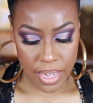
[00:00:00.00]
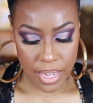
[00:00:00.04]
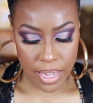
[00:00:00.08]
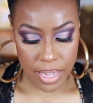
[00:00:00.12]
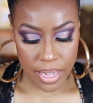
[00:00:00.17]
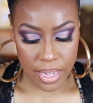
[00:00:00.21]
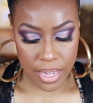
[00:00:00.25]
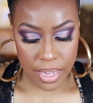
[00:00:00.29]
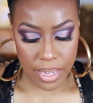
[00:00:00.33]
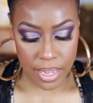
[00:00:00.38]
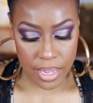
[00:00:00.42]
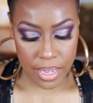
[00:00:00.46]

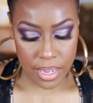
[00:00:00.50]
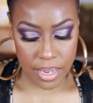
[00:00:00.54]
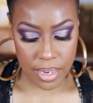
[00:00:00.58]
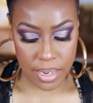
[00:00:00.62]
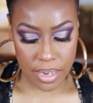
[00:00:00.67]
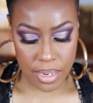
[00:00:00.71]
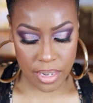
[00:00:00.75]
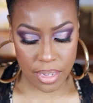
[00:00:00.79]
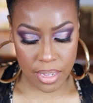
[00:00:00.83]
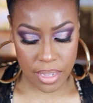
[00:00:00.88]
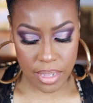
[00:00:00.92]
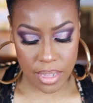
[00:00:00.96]
And
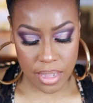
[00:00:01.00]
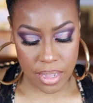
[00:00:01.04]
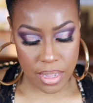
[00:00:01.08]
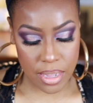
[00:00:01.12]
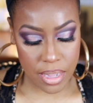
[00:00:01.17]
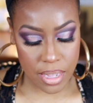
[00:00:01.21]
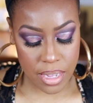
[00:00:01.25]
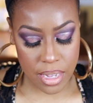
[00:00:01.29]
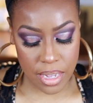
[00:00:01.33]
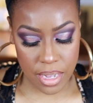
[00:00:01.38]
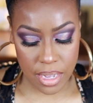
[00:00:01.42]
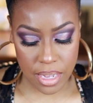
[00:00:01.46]

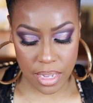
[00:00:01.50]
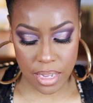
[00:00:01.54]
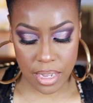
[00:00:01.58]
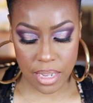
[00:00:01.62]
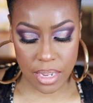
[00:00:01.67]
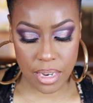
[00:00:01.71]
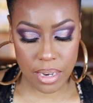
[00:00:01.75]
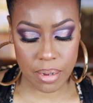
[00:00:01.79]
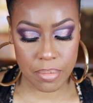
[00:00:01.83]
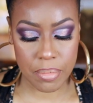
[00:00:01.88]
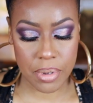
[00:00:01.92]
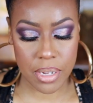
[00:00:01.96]

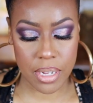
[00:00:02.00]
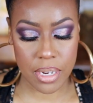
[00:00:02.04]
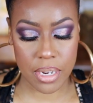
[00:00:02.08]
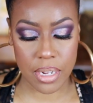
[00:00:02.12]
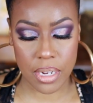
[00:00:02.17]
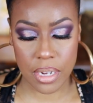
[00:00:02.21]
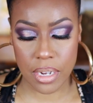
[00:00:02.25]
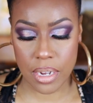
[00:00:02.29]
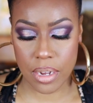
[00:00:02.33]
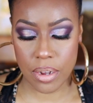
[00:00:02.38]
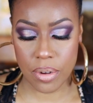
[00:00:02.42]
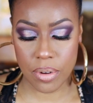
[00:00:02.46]
then I'm gonna
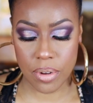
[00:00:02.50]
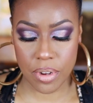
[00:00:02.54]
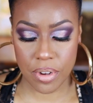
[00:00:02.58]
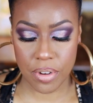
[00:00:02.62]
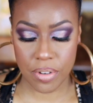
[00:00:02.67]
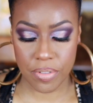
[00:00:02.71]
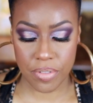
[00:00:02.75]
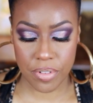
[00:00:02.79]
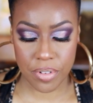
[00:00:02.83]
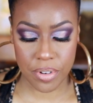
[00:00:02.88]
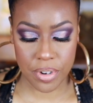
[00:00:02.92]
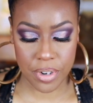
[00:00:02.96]
go
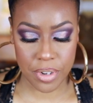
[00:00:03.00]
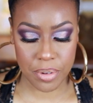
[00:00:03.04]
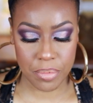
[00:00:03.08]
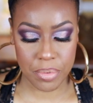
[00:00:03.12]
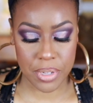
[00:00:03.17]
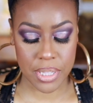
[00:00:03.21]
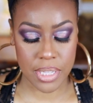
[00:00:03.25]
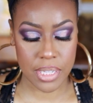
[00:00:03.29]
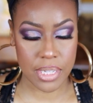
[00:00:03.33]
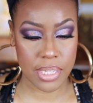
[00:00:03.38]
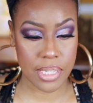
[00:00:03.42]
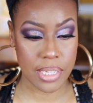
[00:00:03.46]
over it
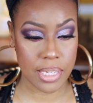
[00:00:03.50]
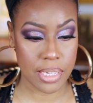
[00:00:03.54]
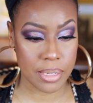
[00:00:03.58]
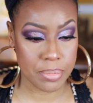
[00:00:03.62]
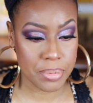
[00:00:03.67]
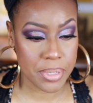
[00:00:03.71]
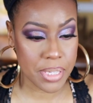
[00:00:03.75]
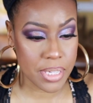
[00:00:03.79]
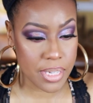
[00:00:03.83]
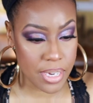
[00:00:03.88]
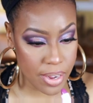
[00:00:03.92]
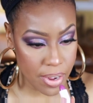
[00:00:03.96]
with this
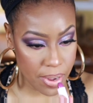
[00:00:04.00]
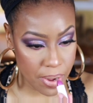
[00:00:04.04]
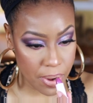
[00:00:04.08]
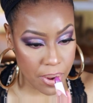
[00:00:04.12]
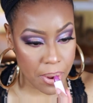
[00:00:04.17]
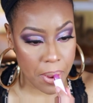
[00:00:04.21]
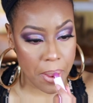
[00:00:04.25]
lipstick.